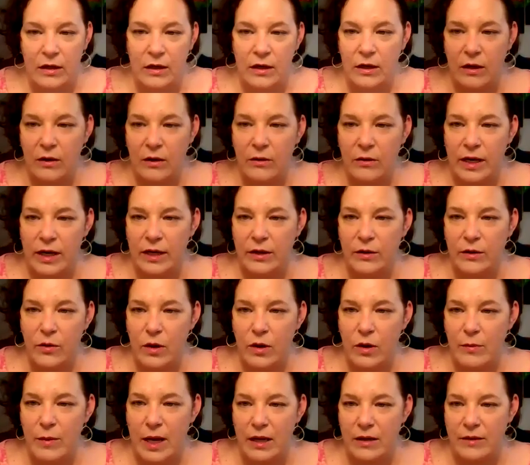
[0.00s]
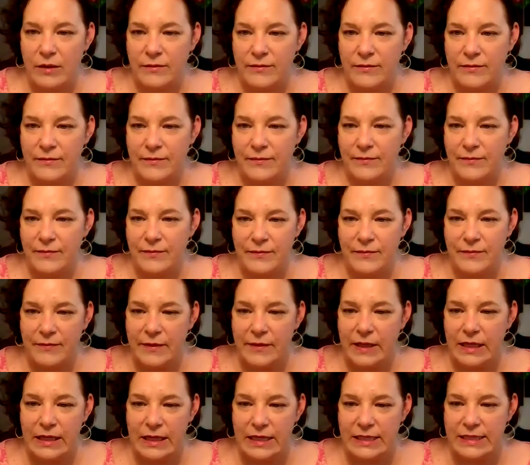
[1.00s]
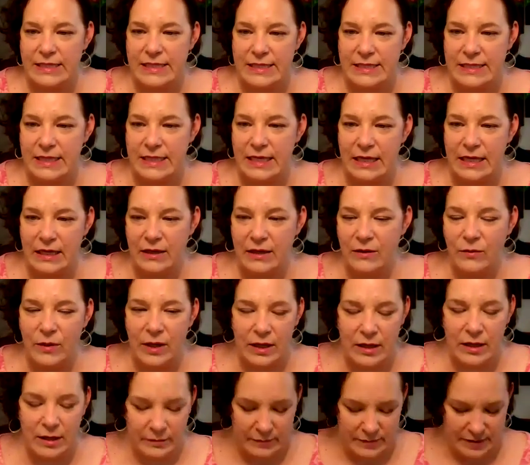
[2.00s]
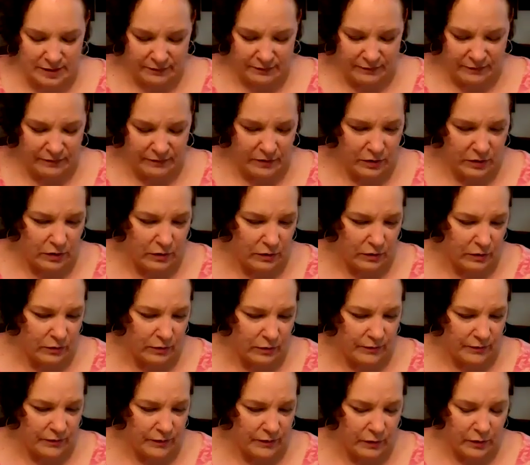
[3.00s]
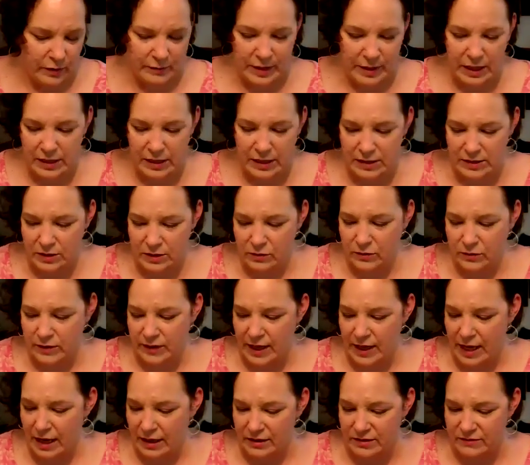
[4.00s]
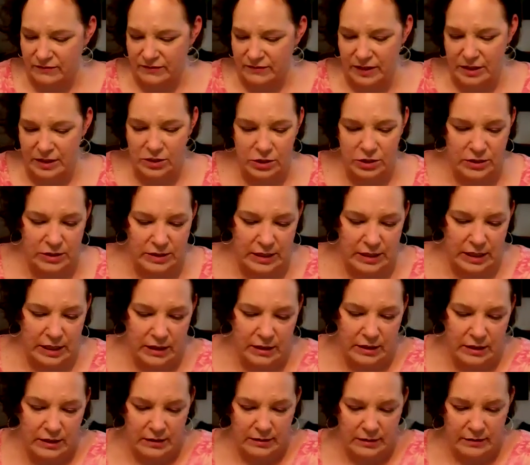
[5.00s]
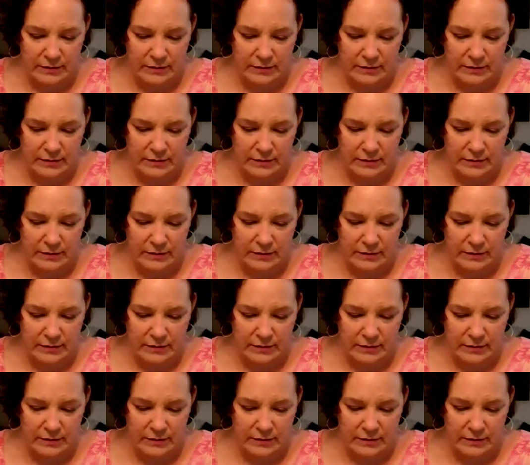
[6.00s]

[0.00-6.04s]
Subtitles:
All right, Norma. Let's see what comes up for you. Oh, I'm getting to go to the activation deck.